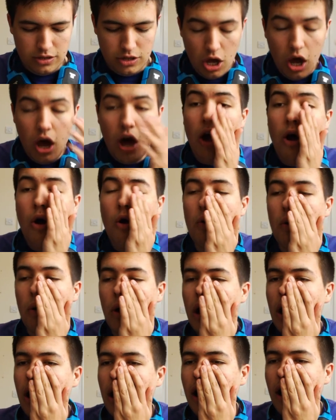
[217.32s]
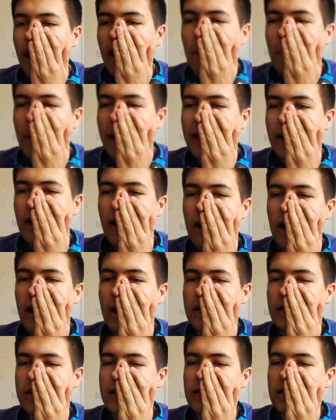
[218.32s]
No! Oh my
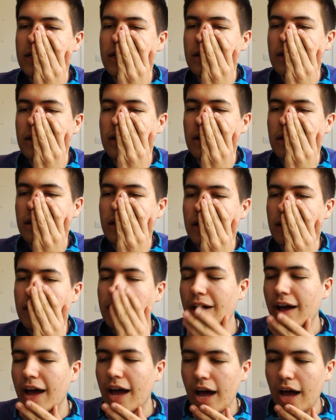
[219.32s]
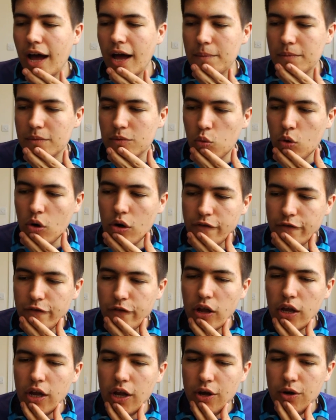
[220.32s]
god. What
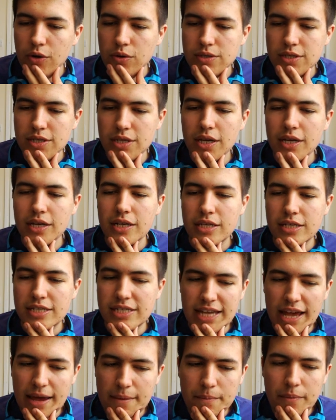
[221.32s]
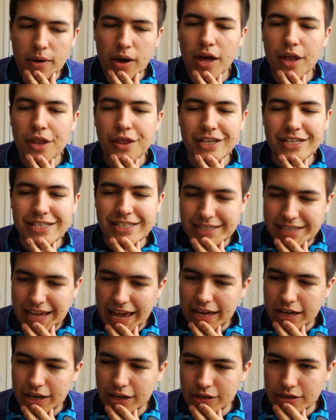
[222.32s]
follows December the
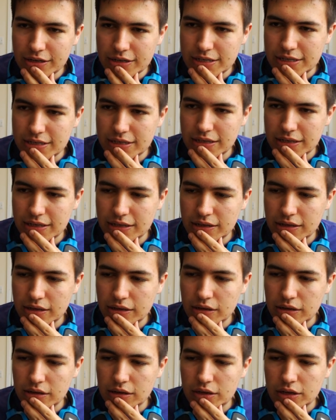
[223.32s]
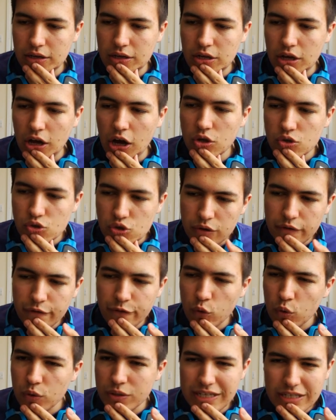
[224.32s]
2nd?
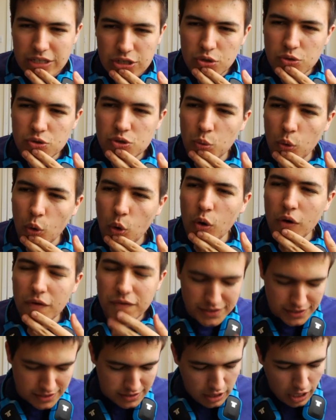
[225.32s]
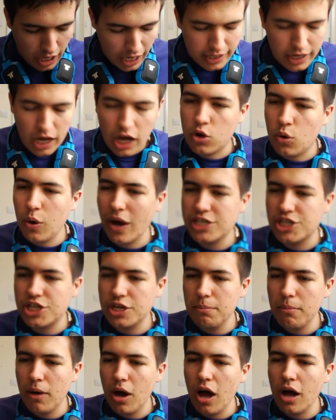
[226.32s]
142 dwarfs? A
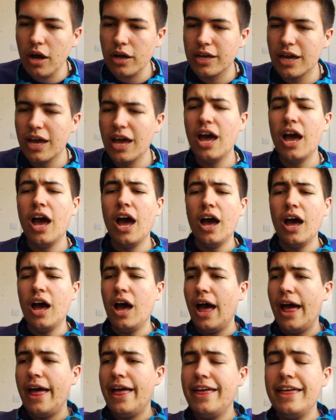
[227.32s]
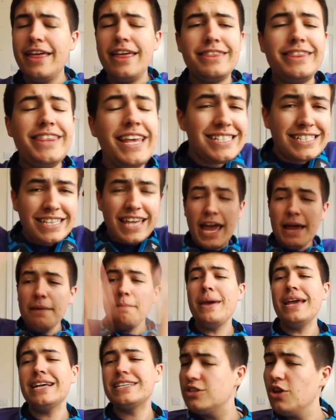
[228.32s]
question mark? This
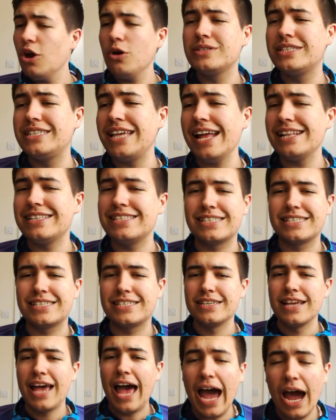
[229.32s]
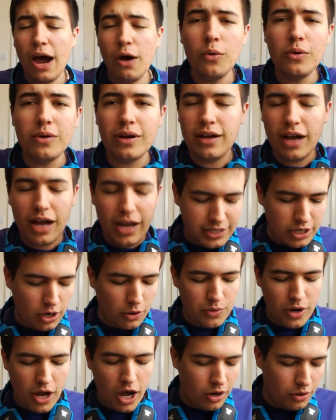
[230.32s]
game makes no sense. How? I
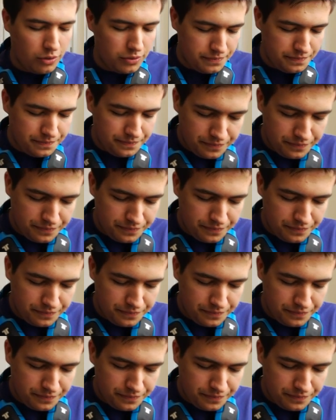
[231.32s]
don't know.